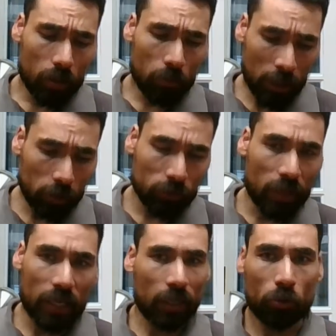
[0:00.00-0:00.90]
because of
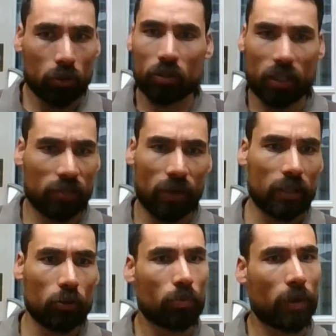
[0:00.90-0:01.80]
that, I couldn't just find a
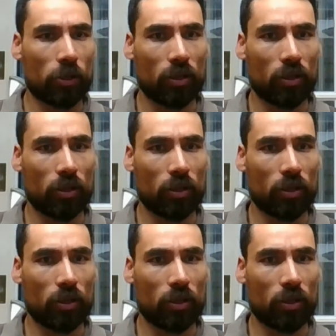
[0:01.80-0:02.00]
new passion